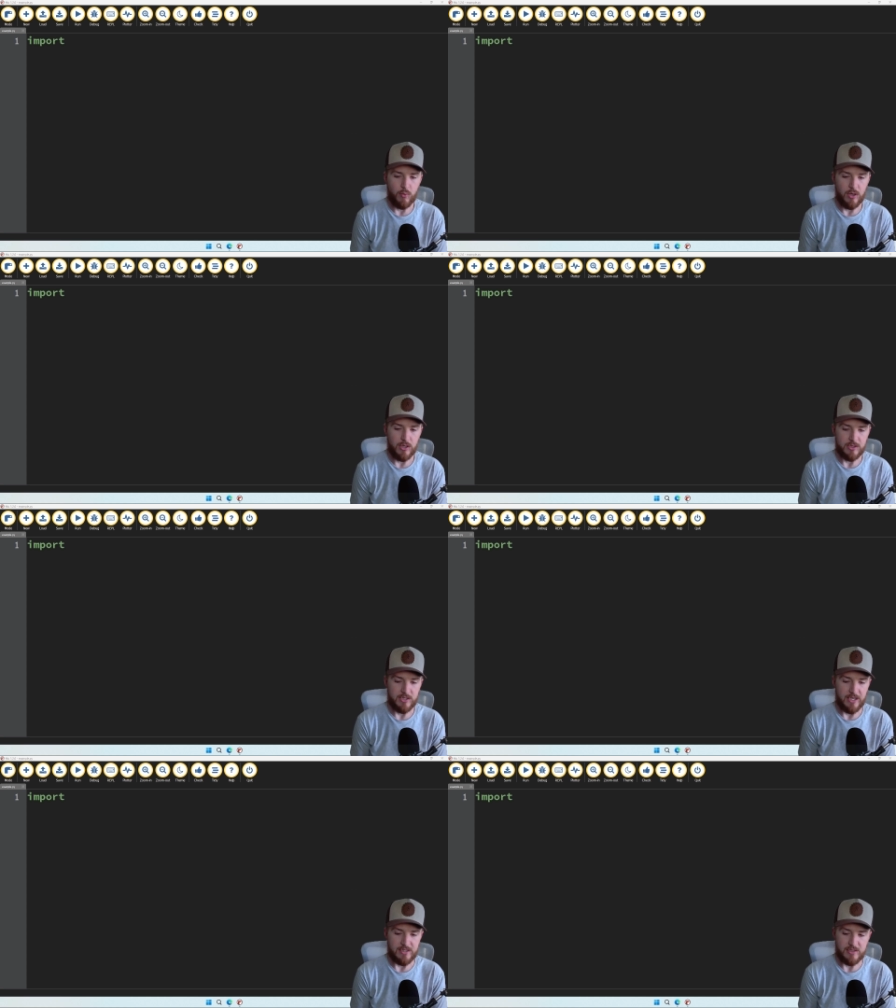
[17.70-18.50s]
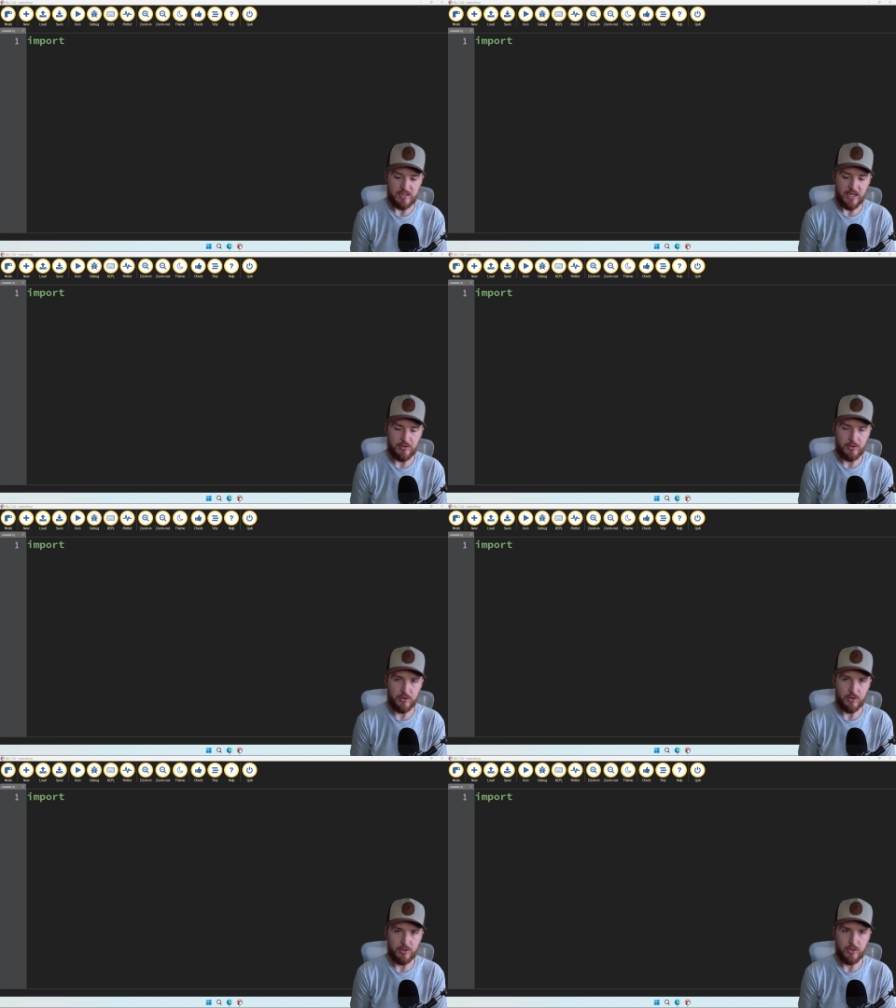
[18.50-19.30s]
was a
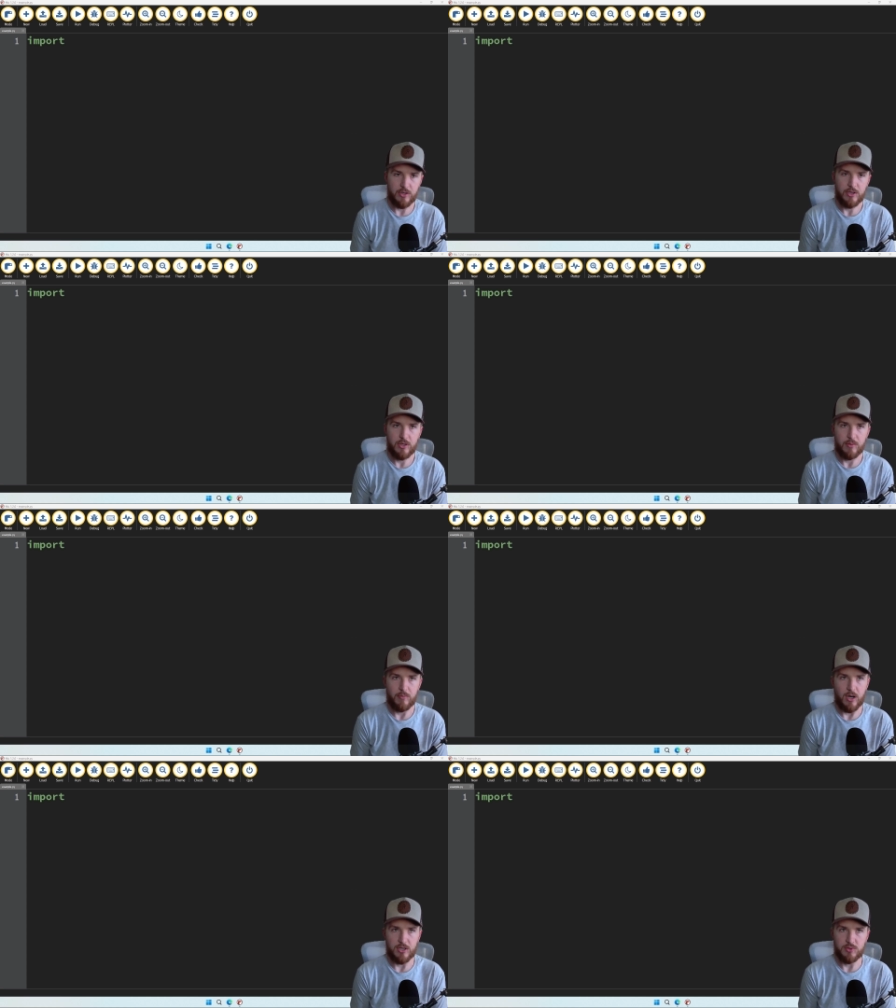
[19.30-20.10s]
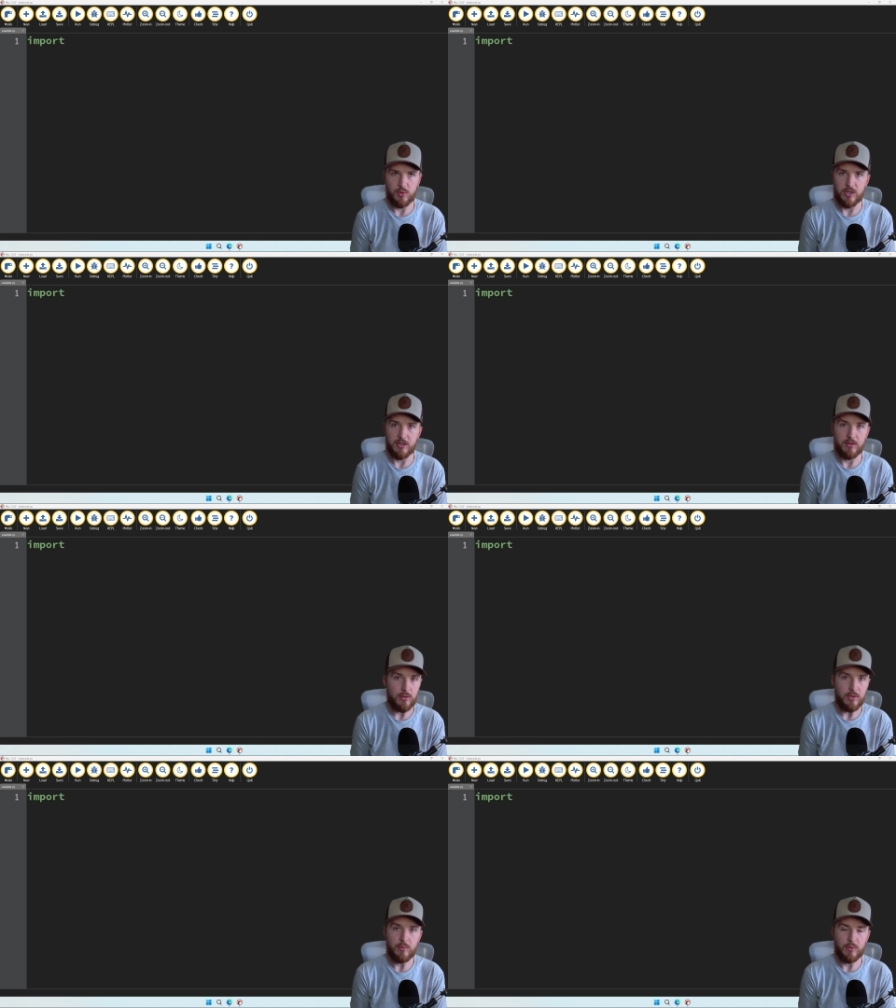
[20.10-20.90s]
standard module
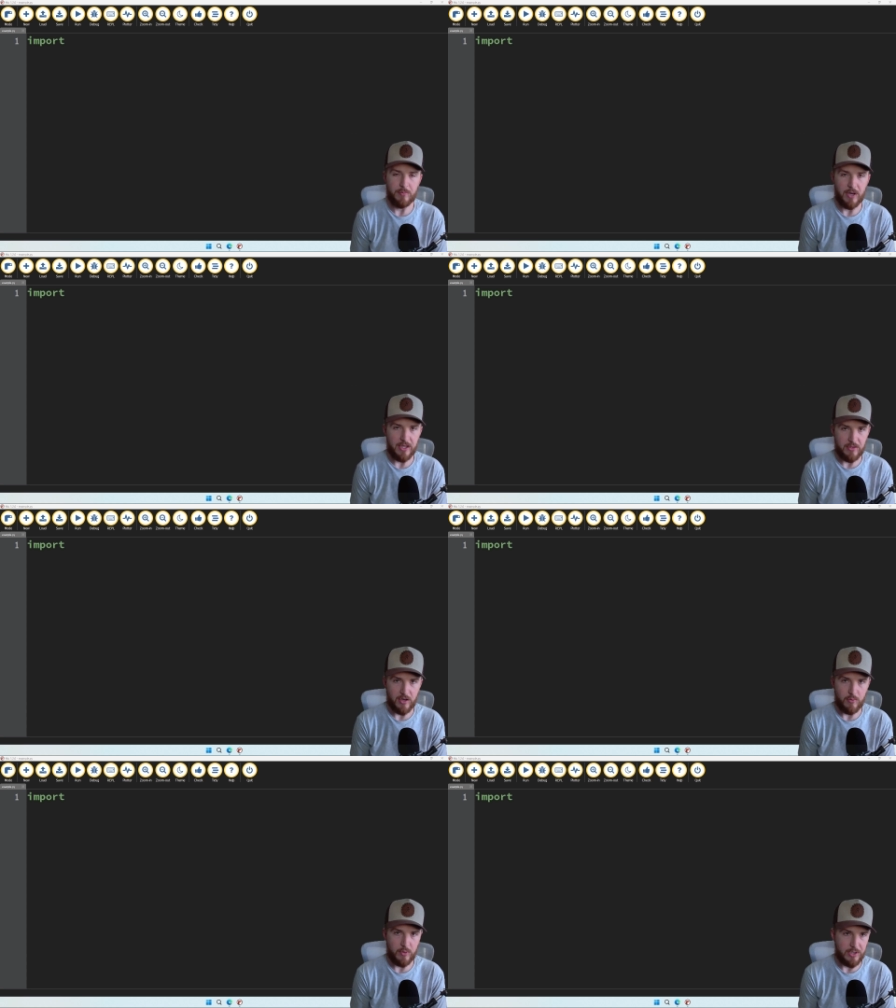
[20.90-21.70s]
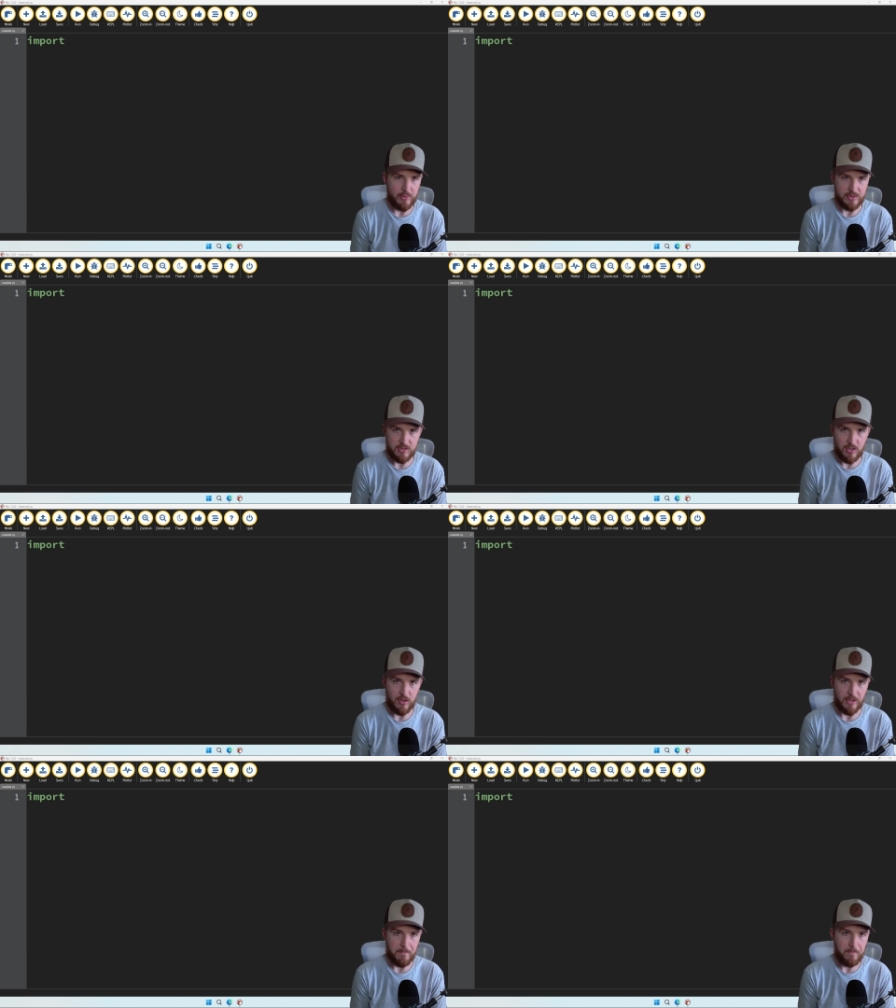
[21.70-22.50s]
included with Python when you
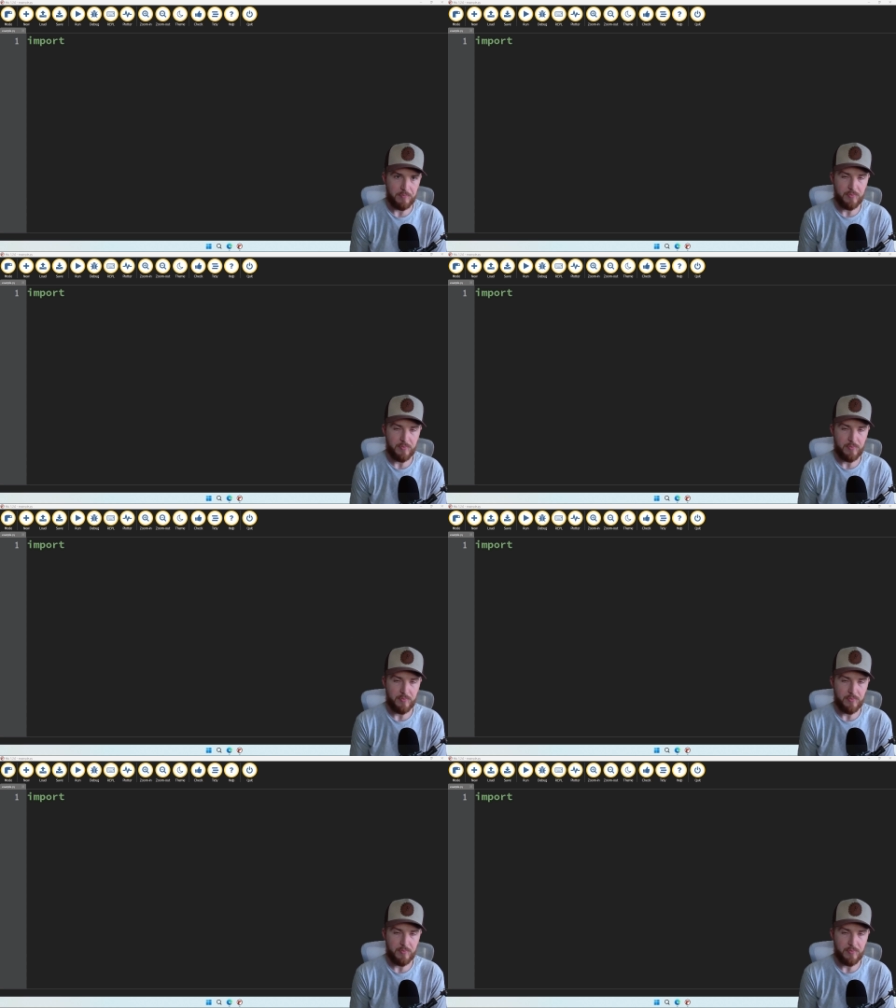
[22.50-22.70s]
install it.